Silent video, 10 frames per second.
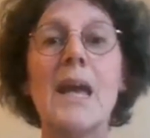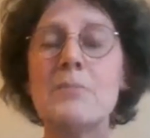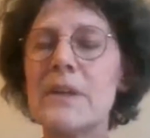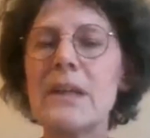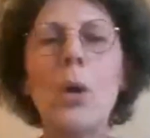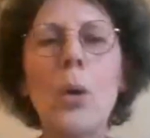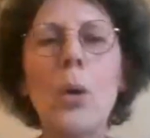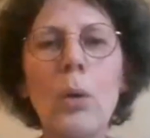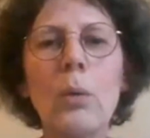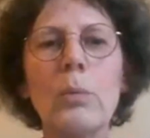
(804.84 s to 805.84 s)
and bring
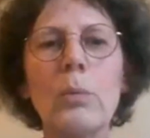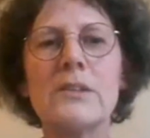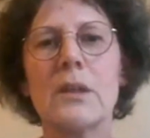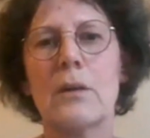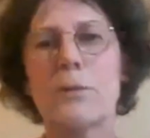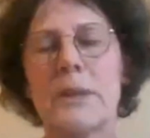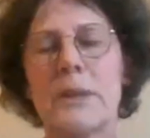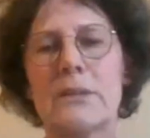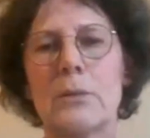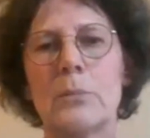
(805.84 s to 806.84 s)
always the
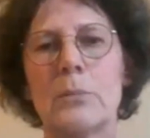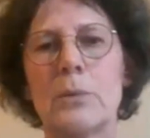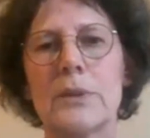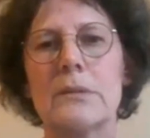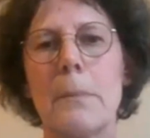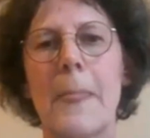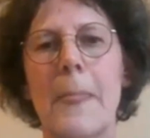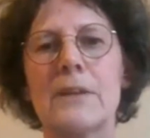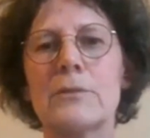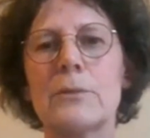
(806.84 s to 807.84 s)
government on board.
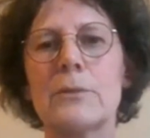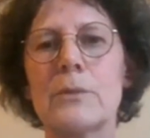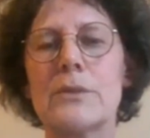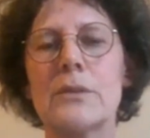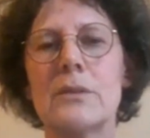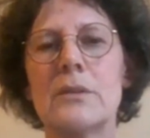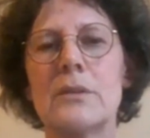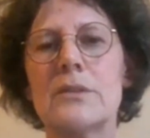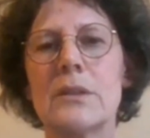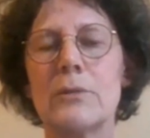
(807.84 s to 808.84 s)
And of course,
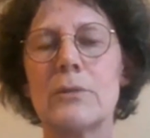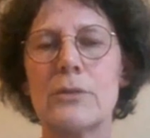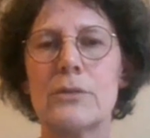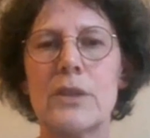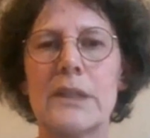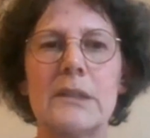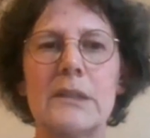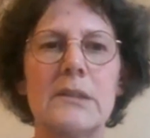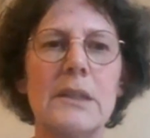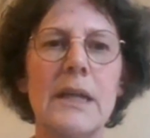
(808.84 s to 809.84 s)
the civil
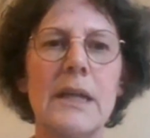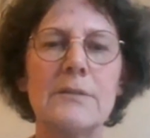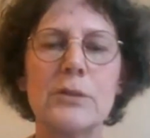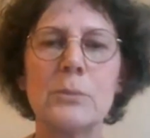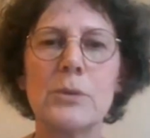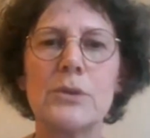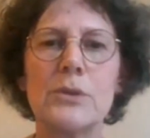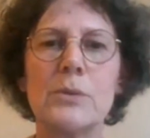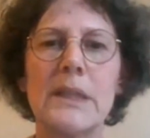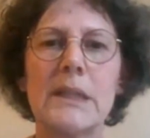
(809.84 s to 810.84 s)
society. You have to
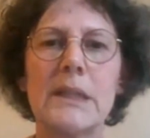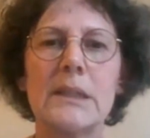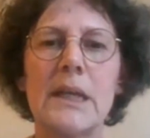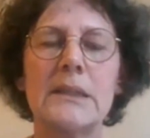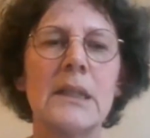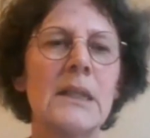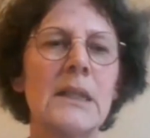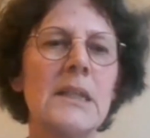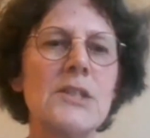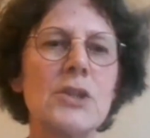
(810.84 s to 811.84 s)
work together, and
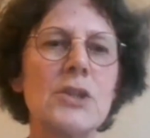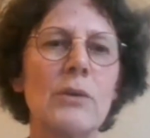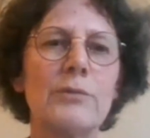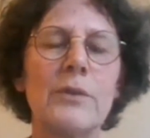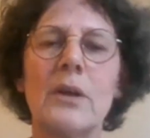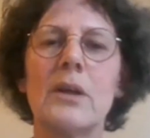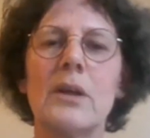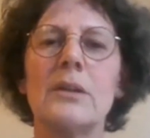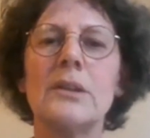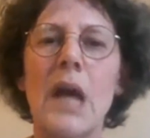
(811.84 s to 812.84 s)
each of
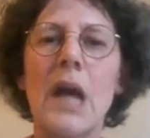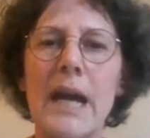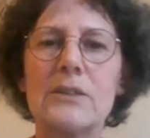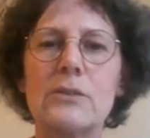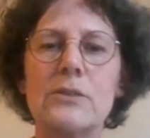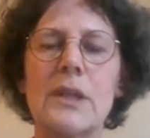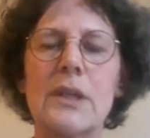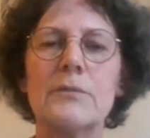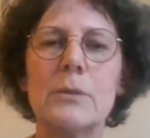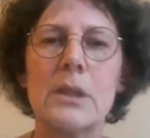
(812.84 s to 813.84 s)
the
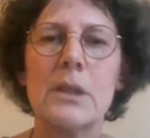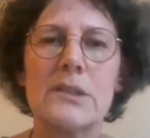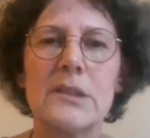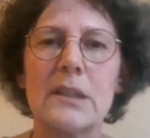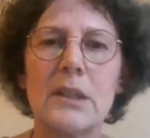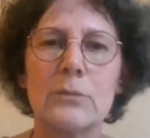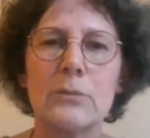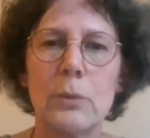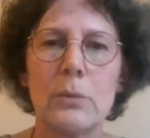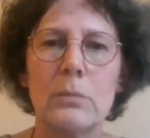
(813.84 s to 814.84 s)
actors have to understand
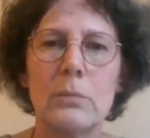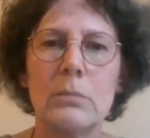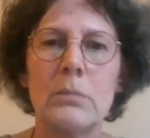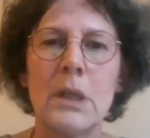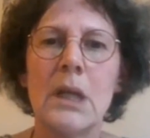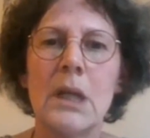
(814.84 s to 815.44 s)
their role.